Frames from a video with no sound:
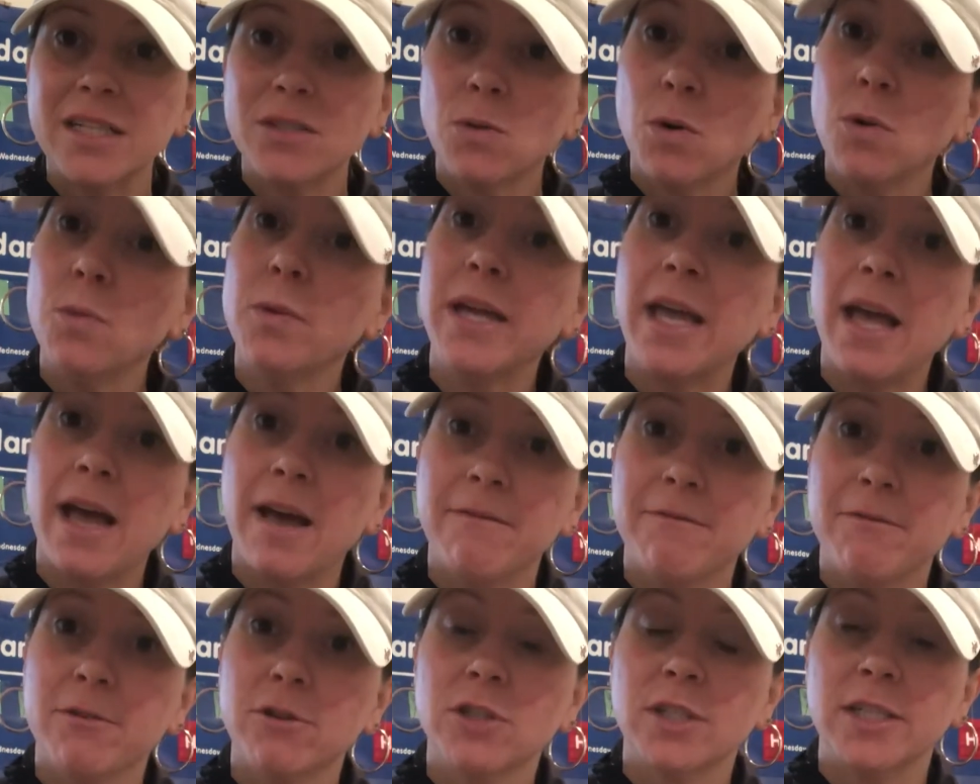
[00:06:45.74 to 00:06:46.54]
what we
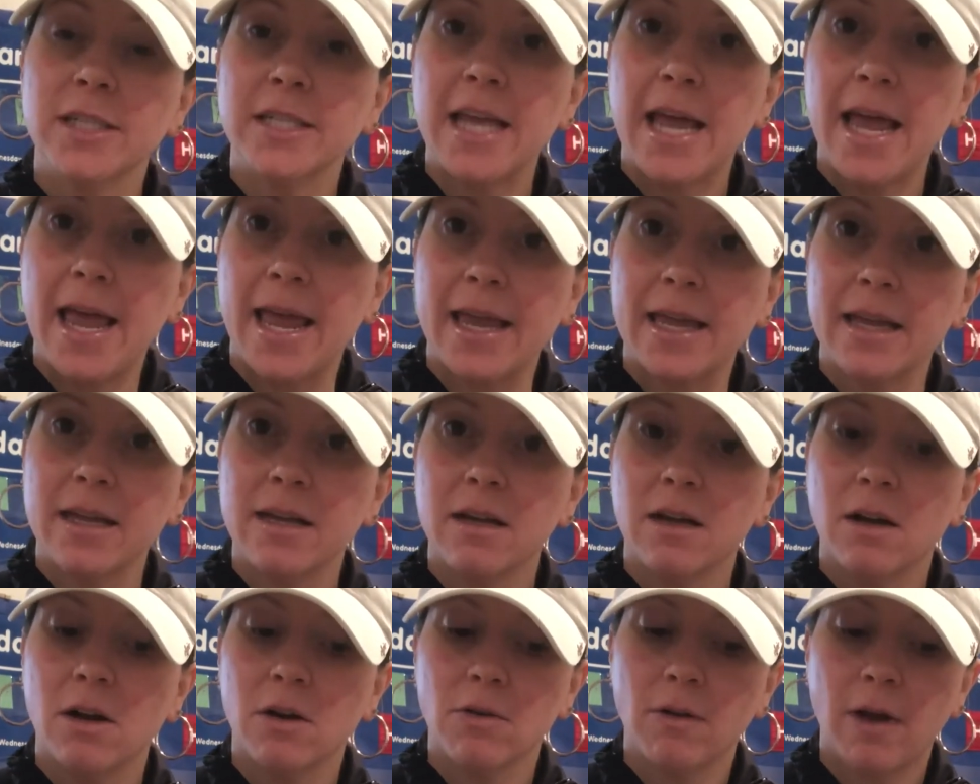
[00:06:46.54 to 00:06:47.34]
have for today,
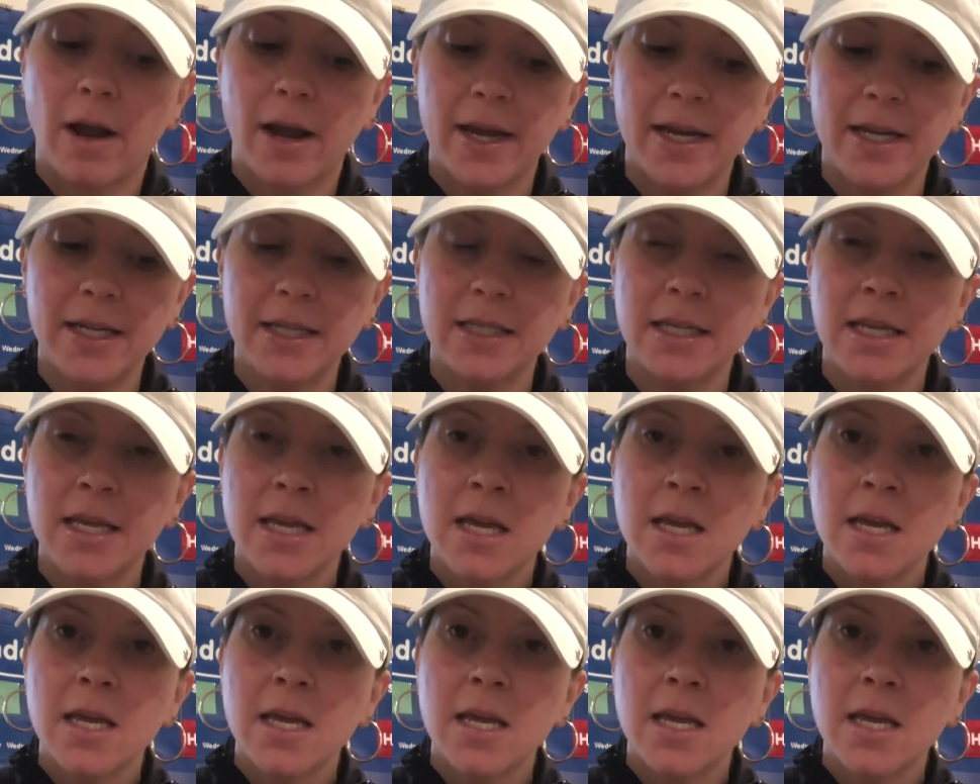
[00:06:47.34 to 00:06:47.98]
all right?